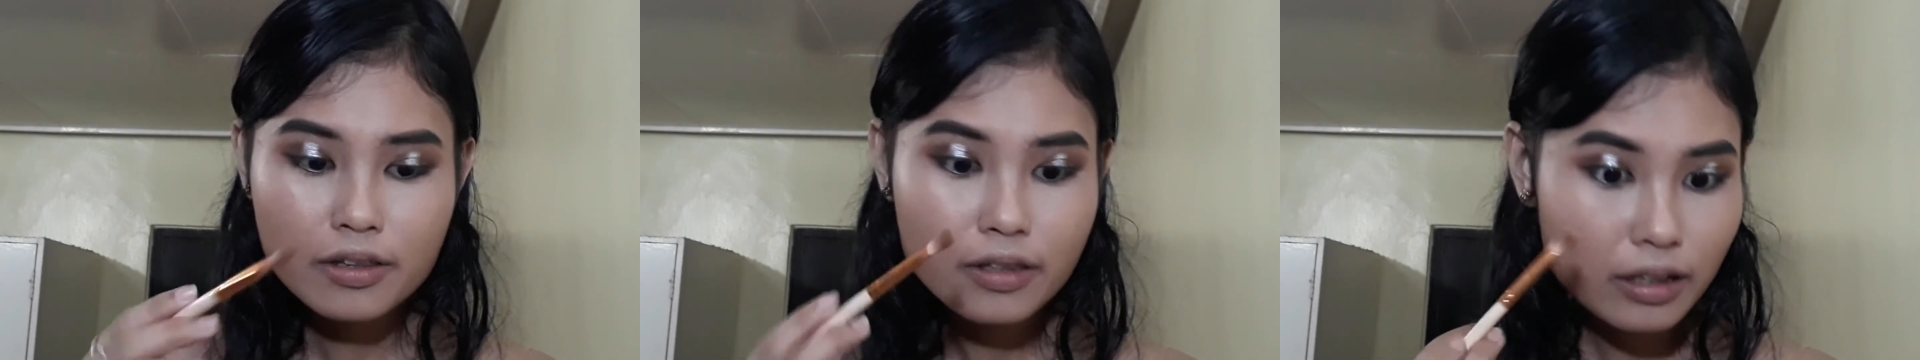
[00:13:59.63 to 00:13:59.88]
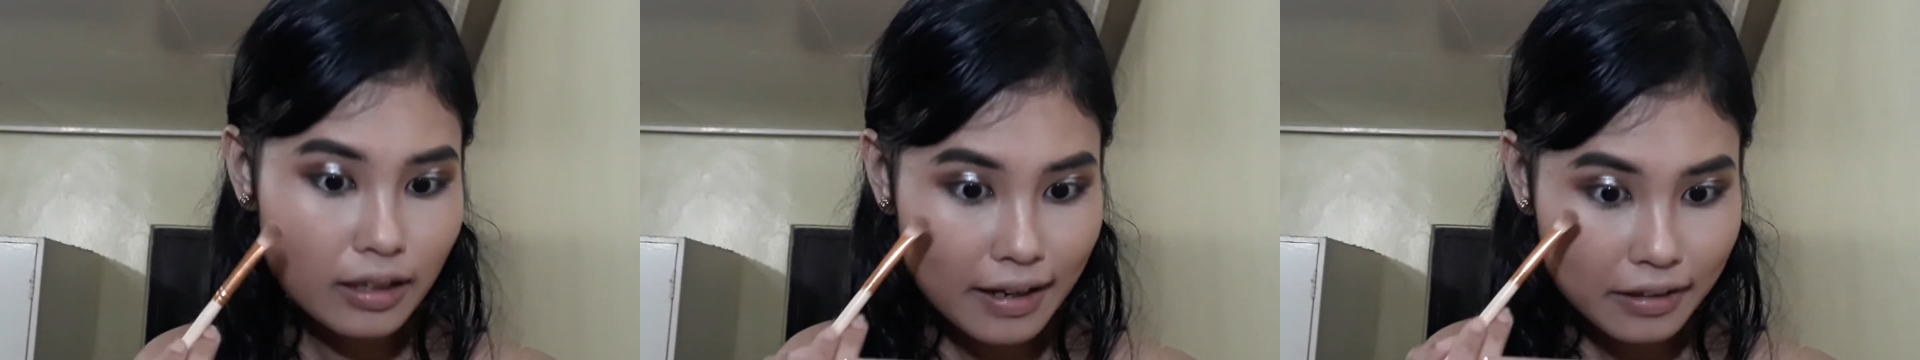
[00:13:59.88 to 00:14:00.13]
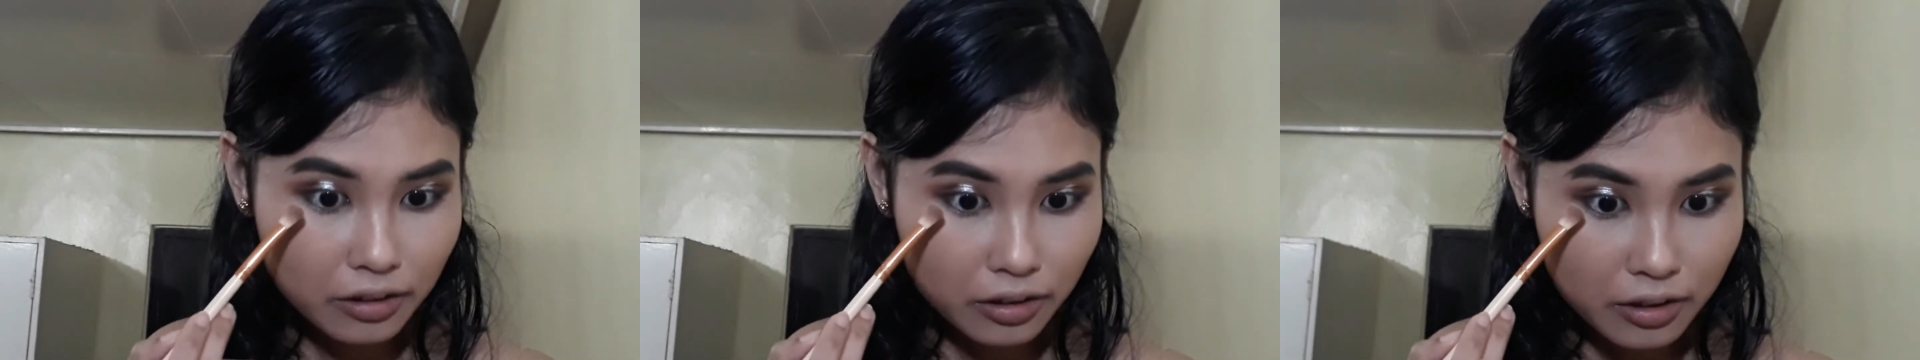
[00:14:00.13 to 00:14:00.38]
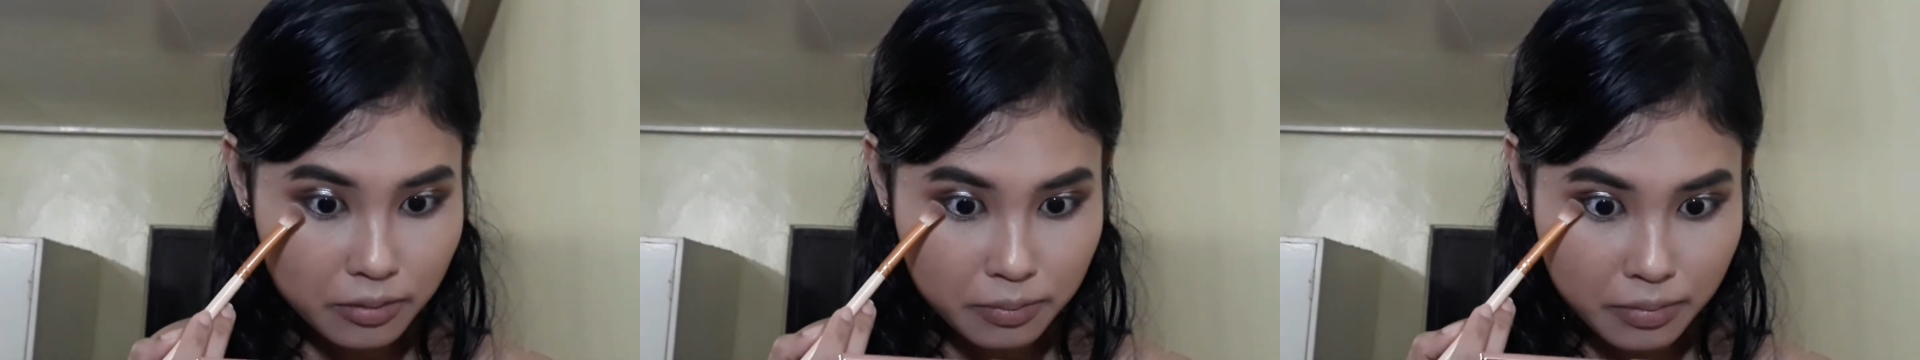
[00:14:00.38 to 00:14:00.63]
the
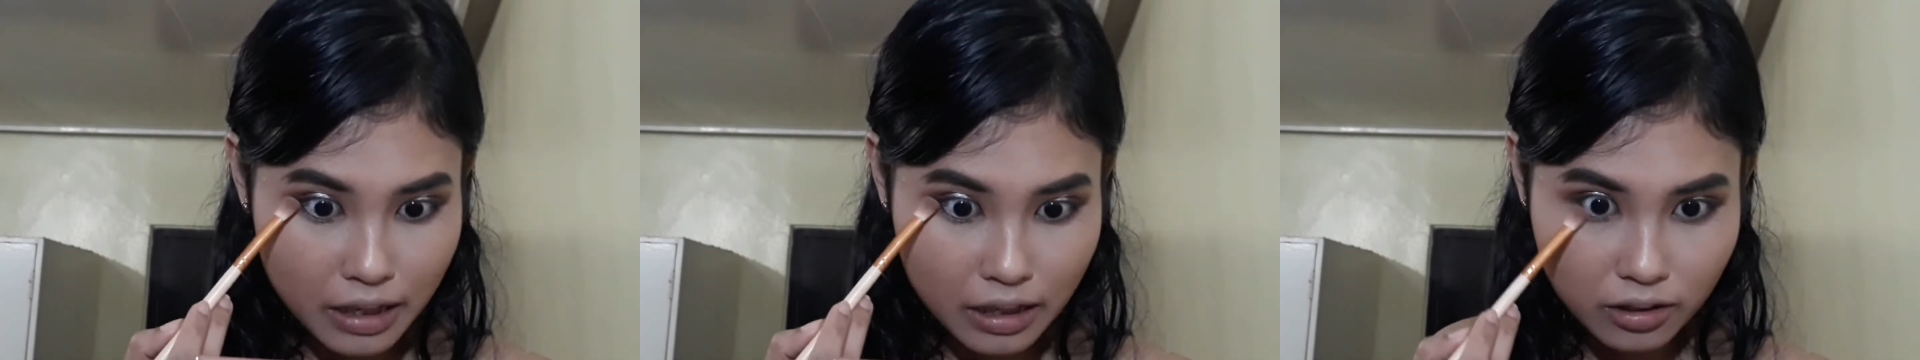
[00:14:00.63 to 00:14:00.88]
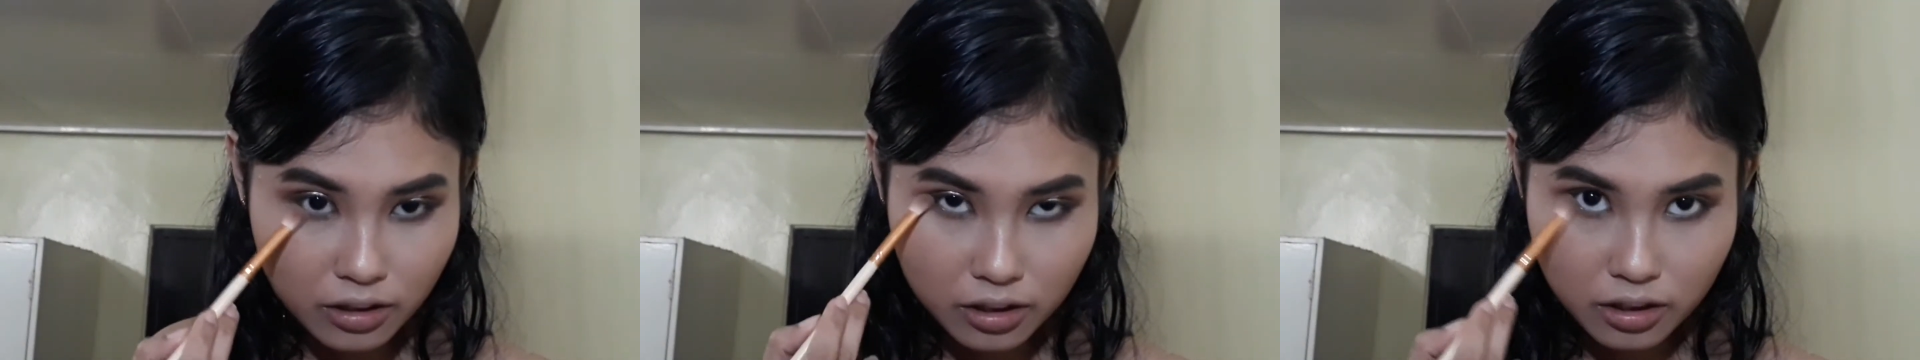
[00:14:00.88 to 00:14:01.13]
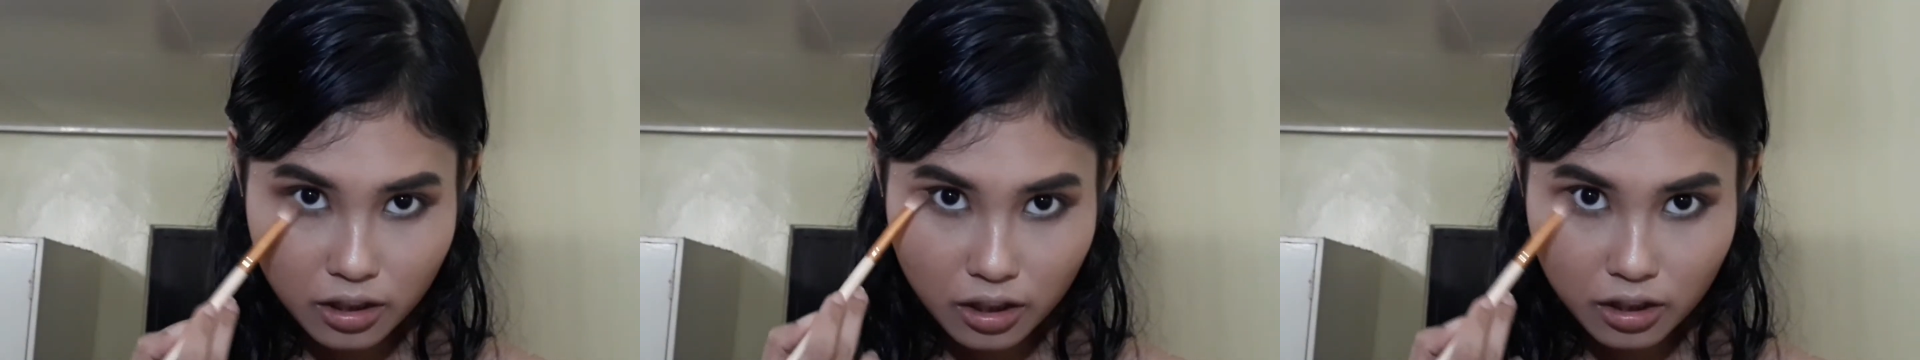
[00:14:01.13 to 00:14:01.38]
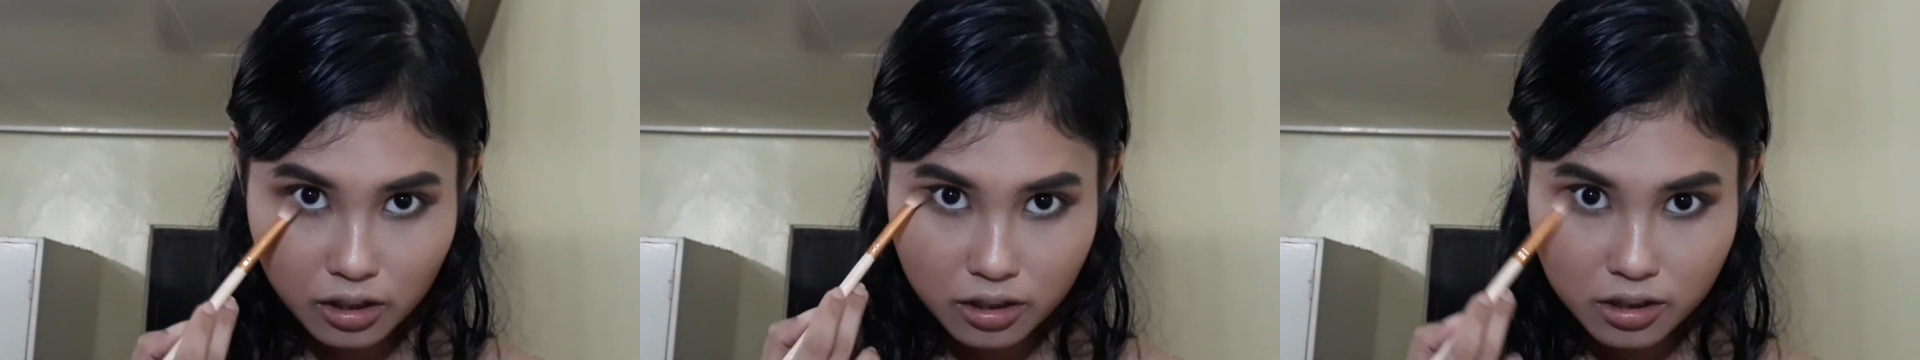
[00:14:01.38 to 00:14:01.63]
lighter brown
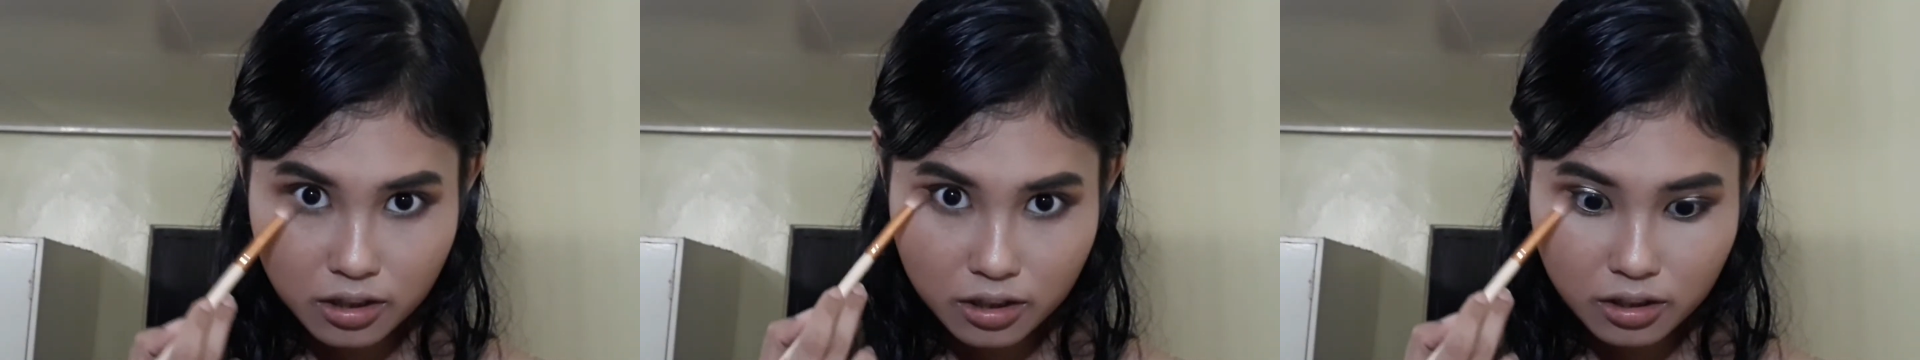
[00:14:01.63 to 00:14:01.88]
shades,